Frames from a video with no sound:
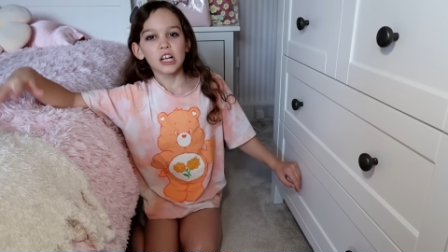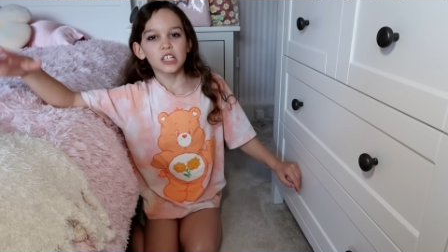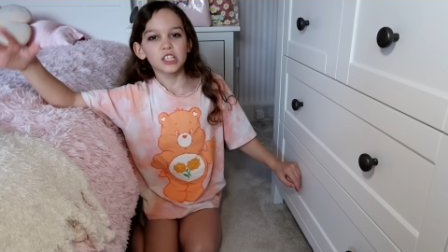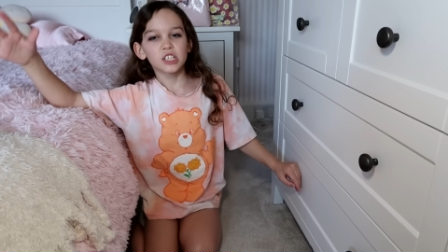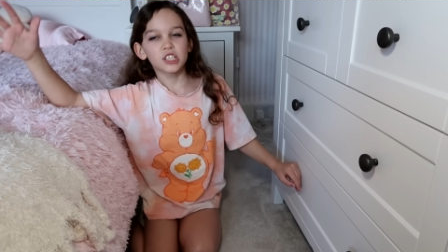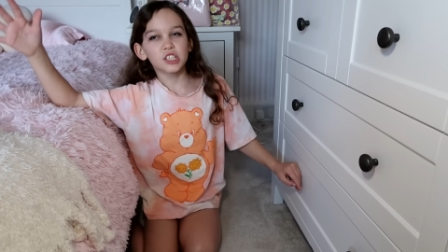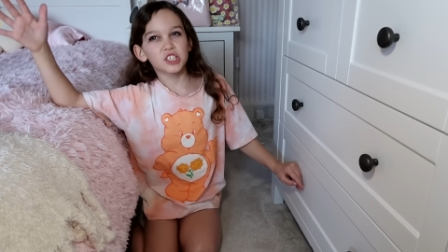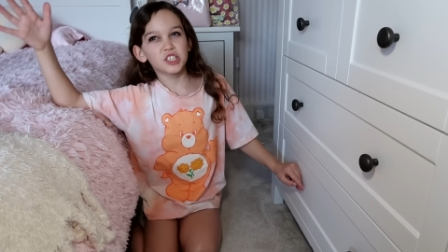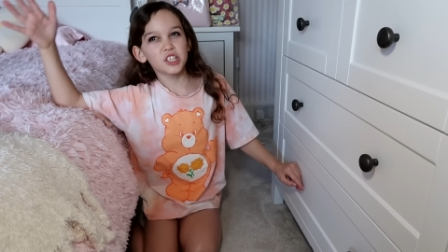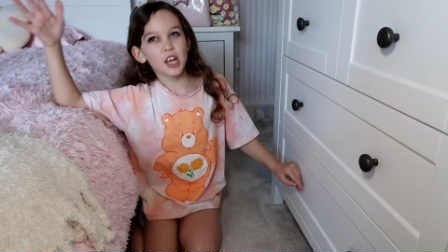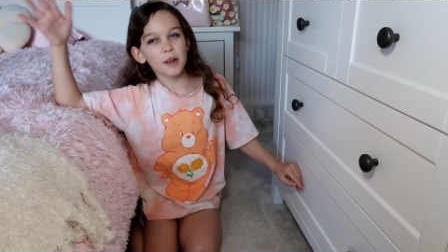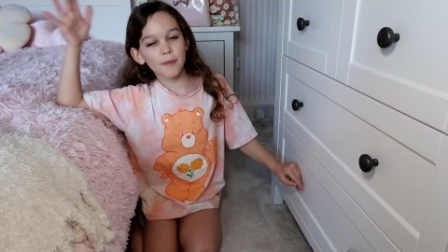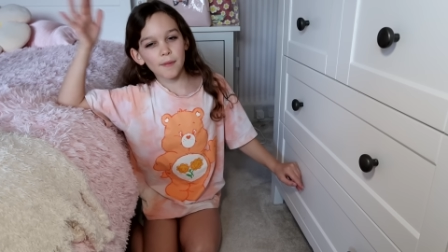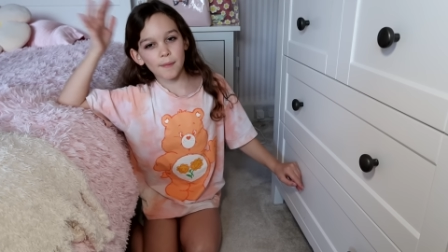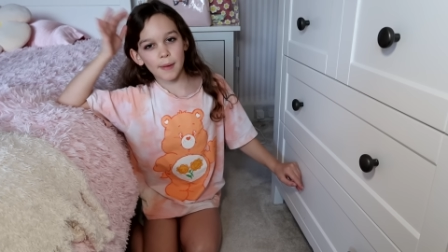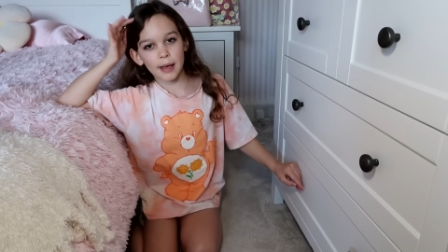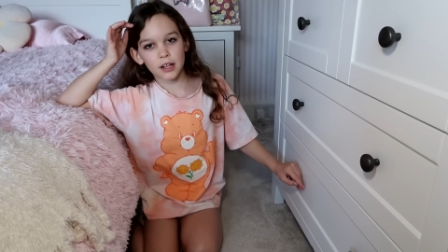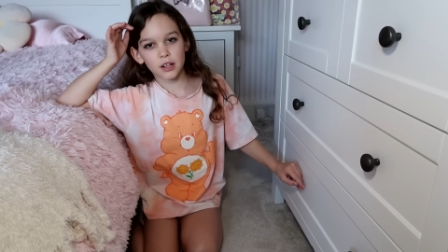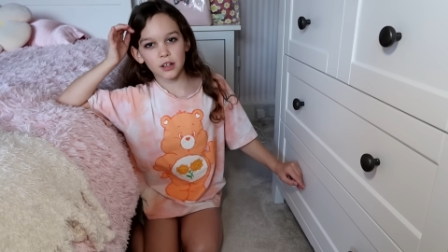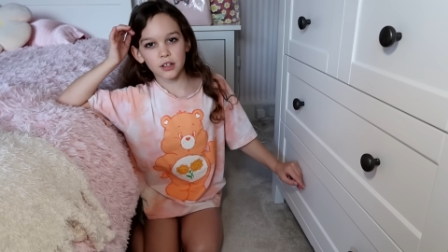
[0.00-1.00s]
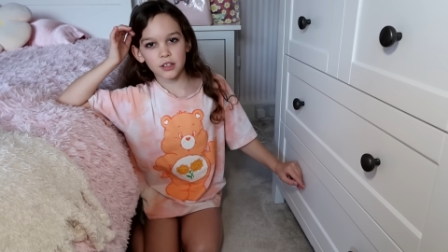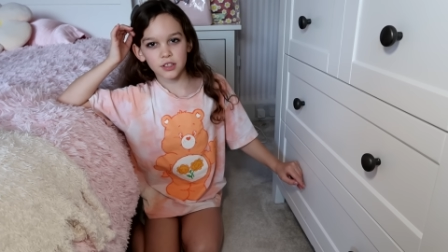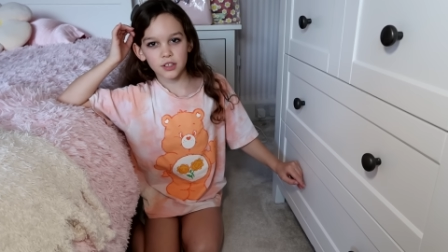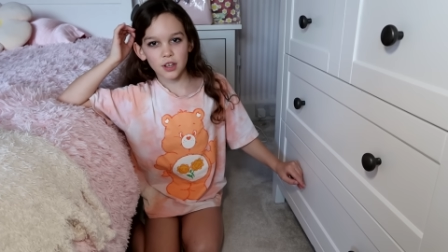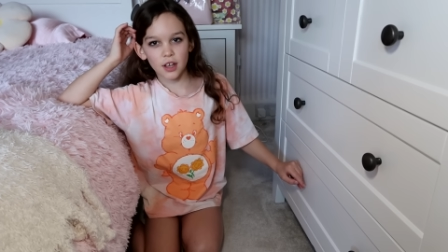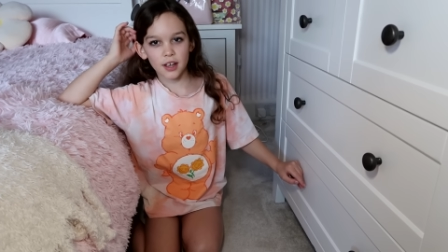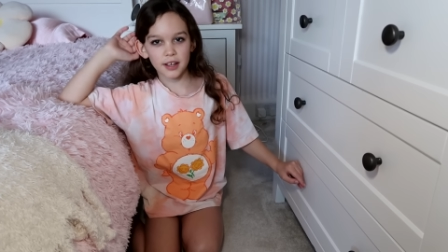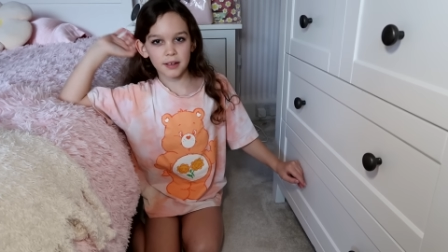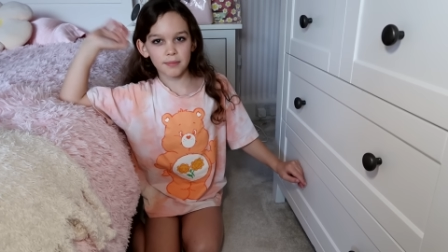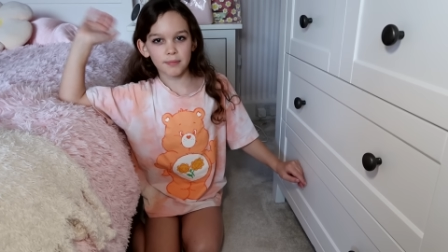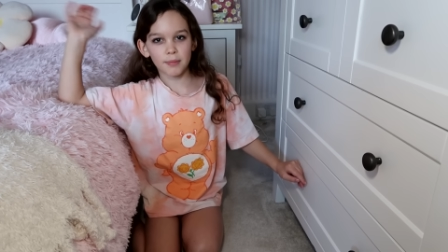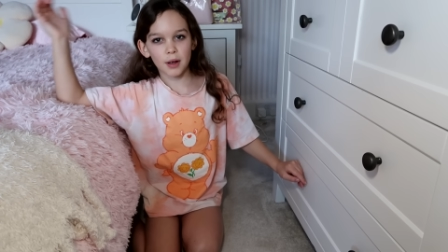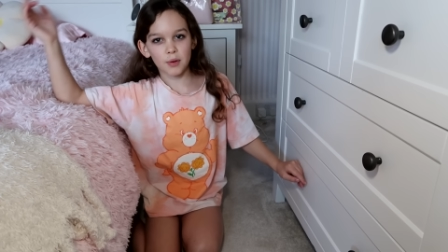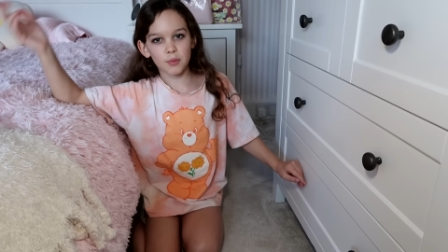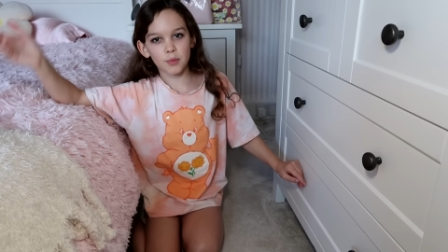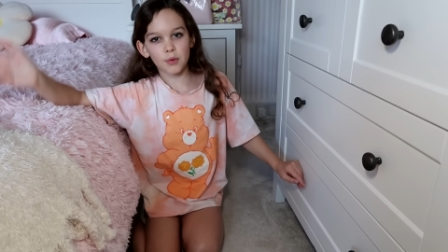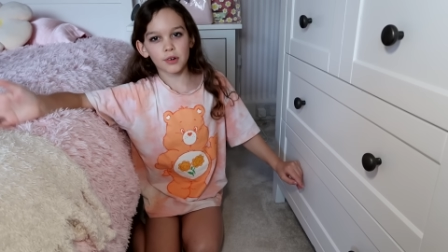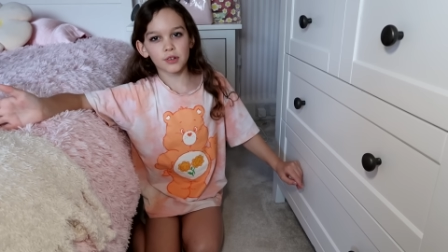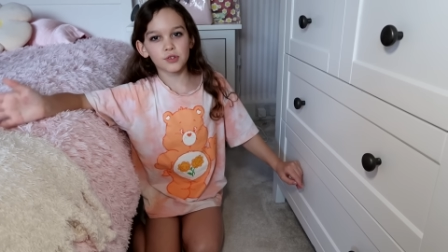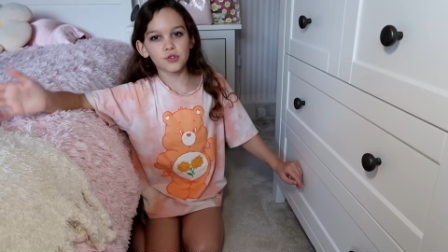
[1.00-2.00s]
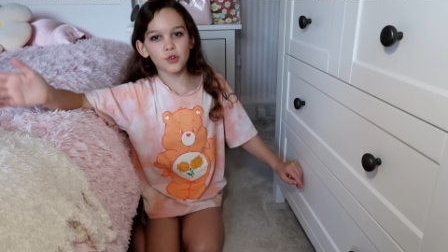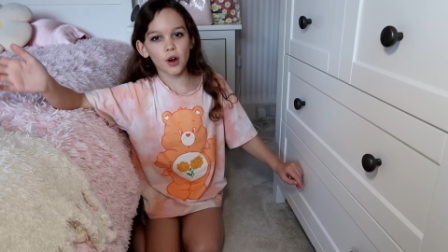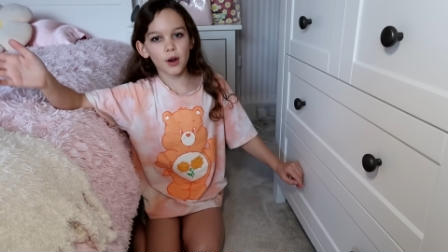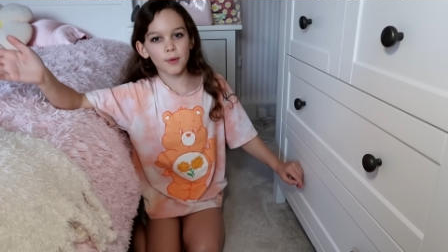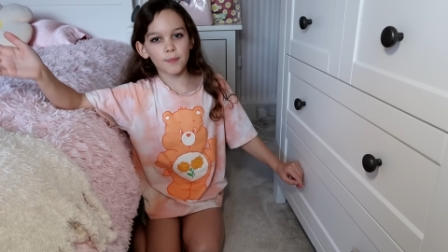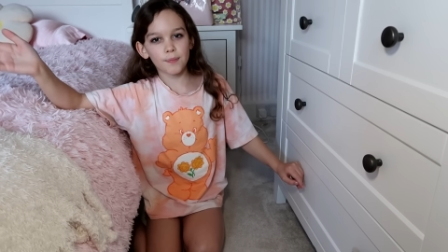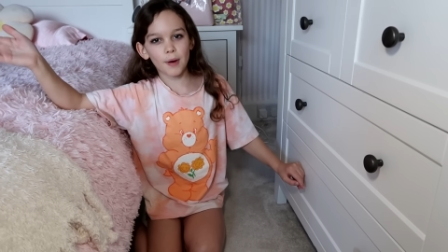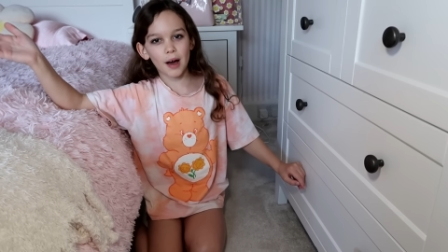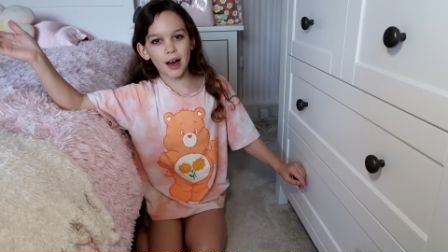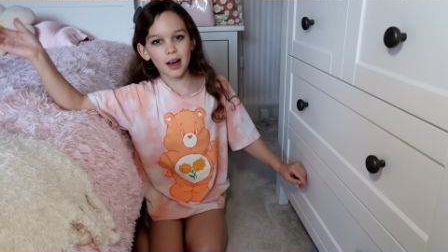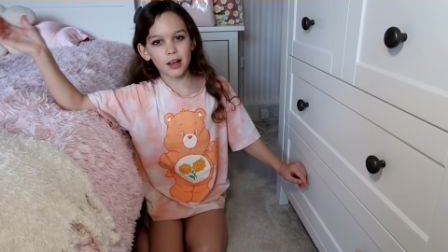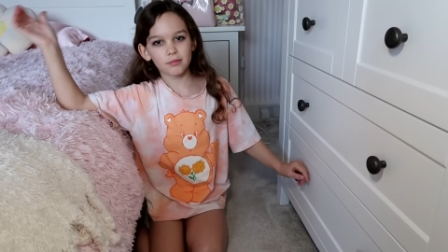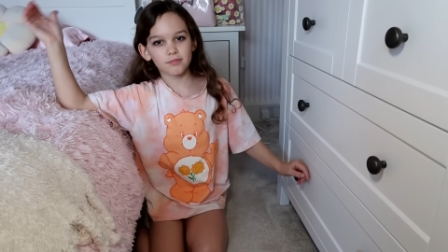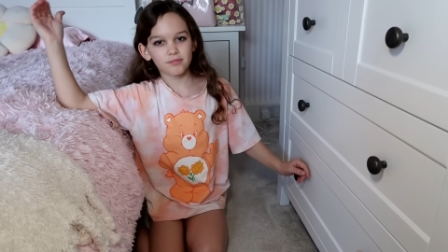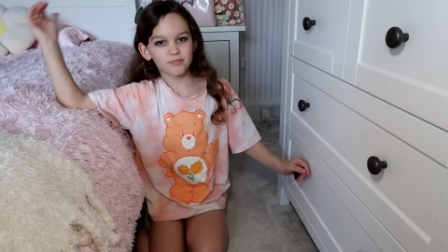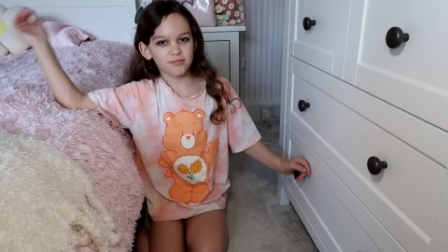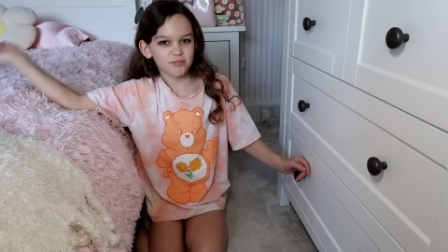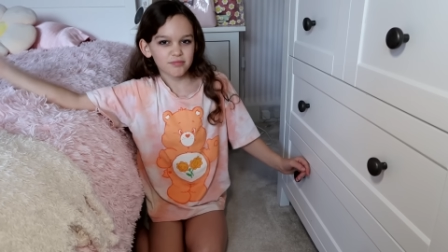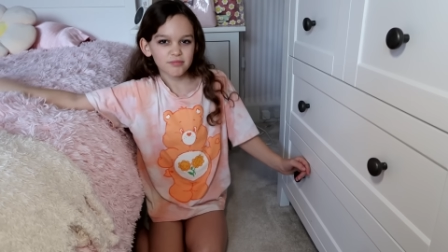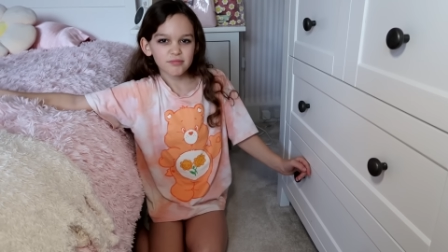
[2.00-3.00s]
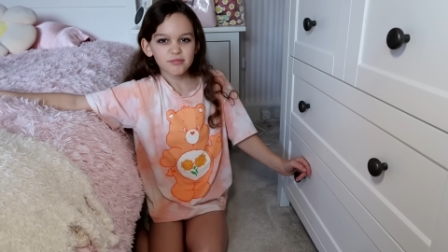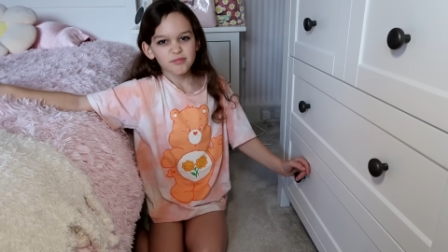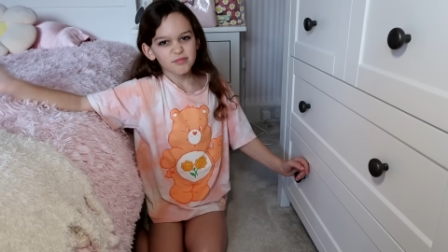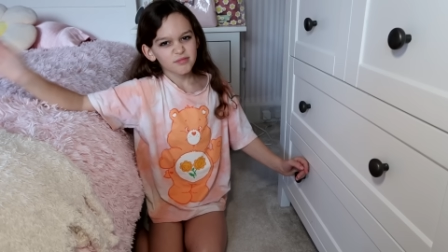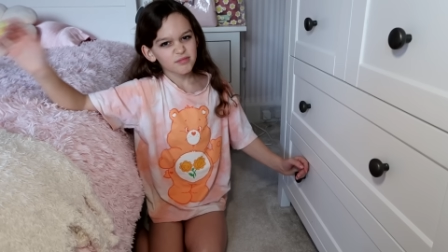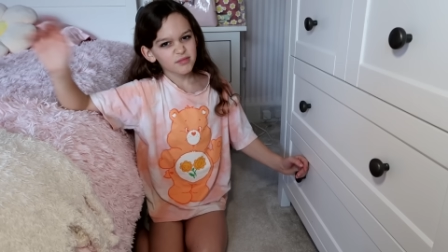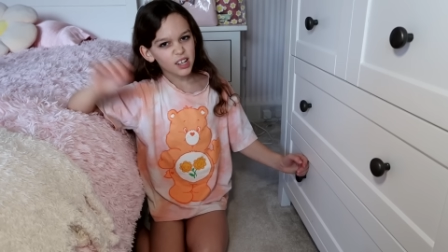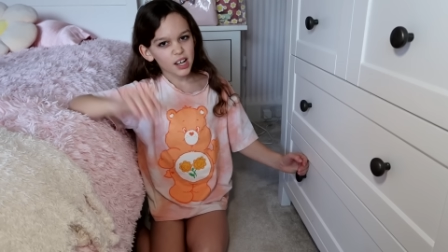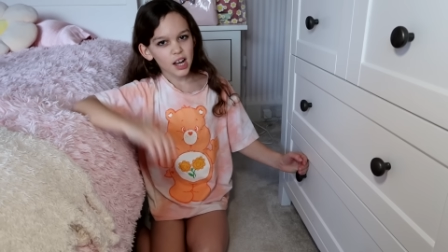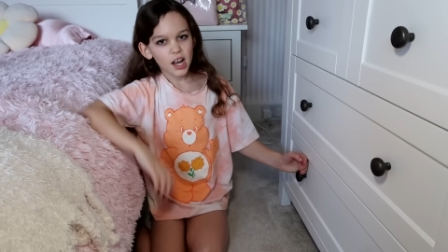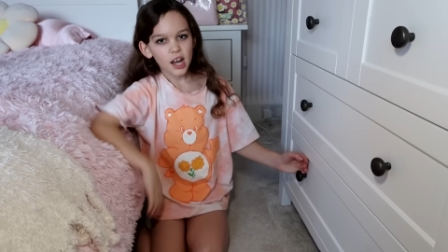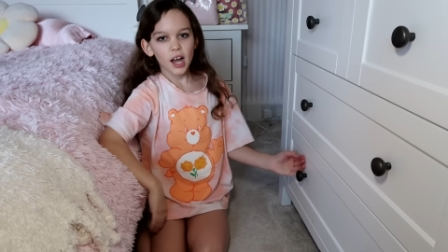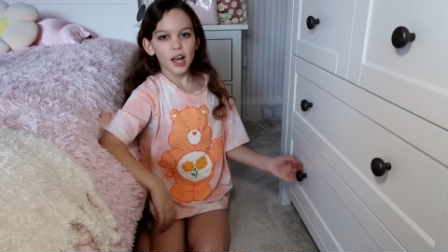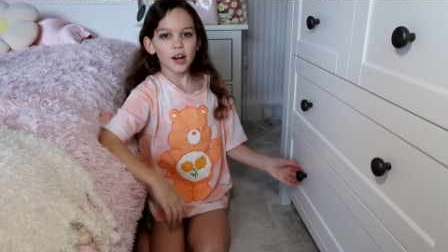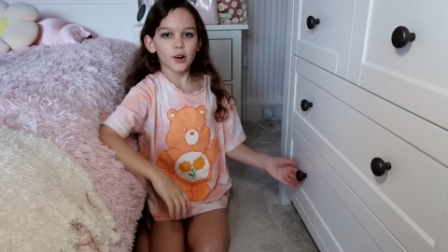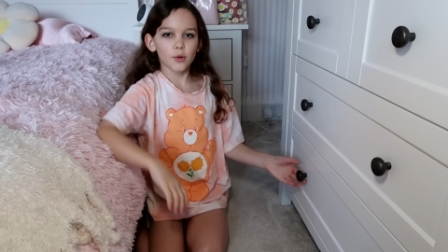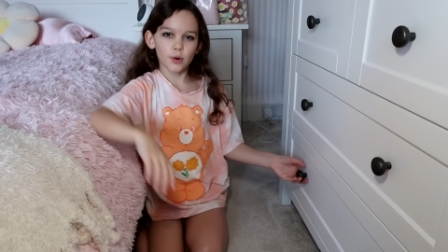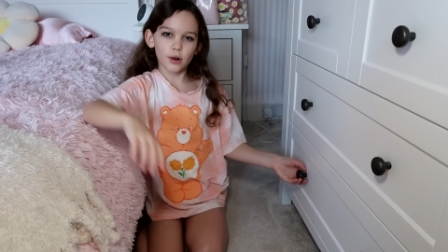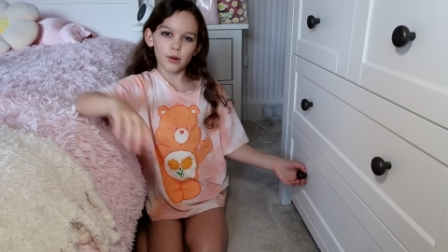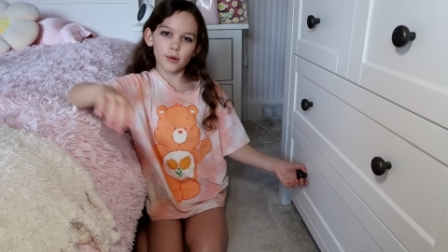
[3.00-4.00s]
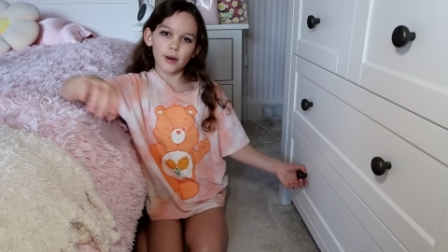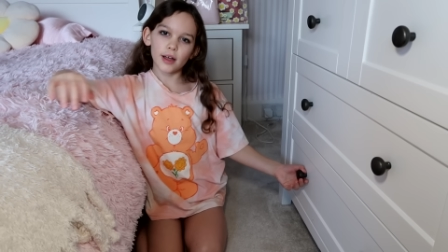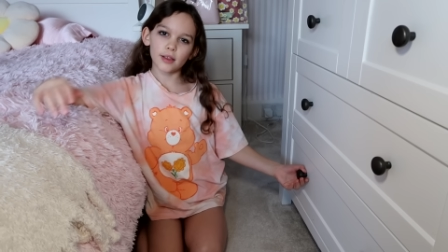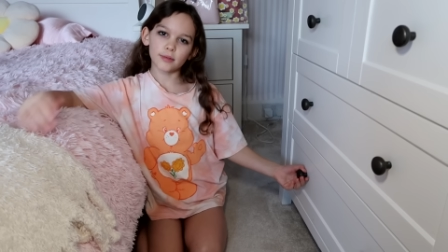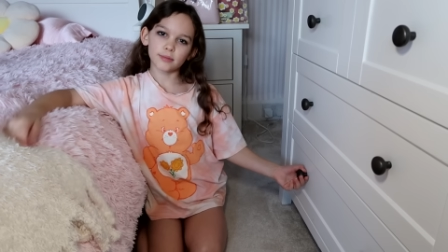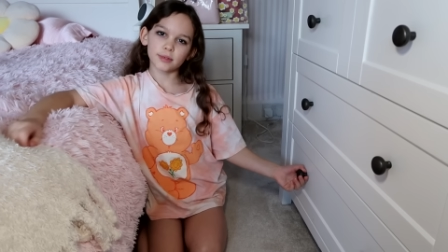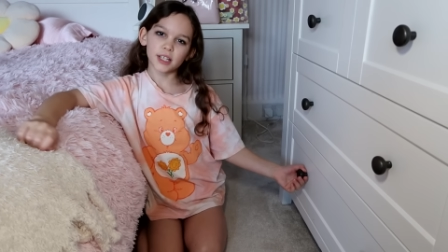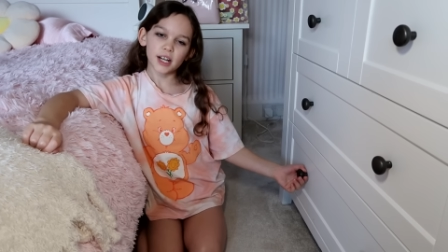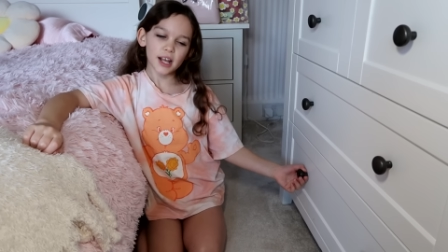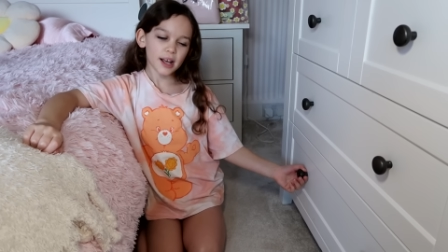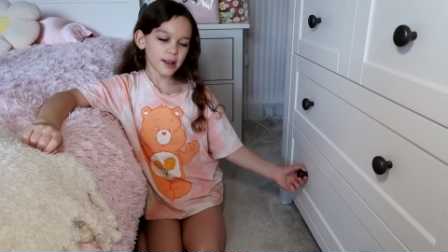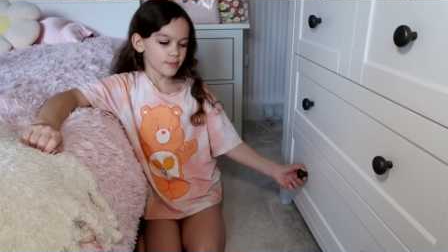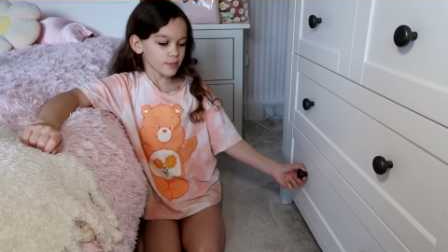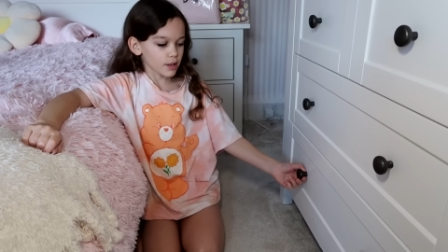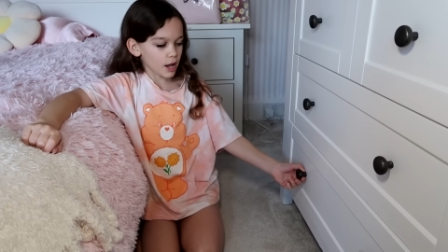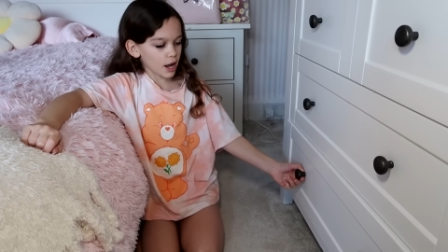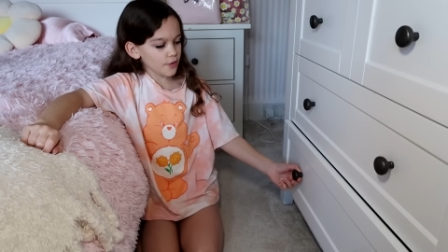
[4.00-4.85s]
Some of my clothes are in my wardrobe but I don't want to wear them today.